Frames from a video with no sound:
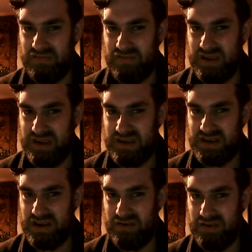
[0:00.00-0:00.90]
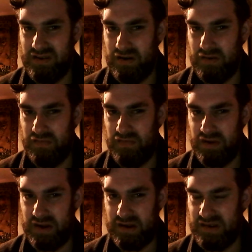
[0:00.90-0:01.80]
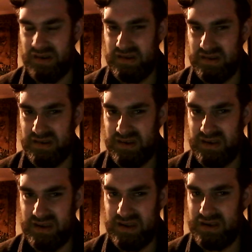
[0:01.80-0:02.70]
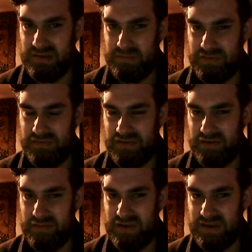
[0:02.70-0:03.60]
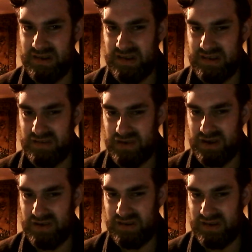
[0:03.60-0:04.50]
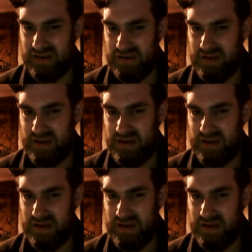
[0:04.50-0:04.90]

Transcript: really show a lot of like subtlety in the performance as well. So